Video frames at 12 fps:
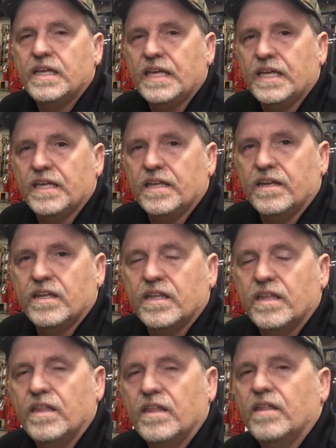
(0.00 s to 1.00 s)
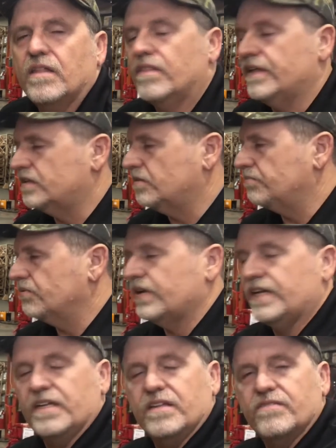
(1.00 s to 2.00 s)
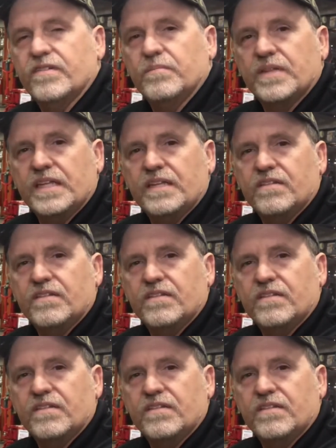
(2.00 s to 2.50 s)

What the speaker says: in that the brake assembly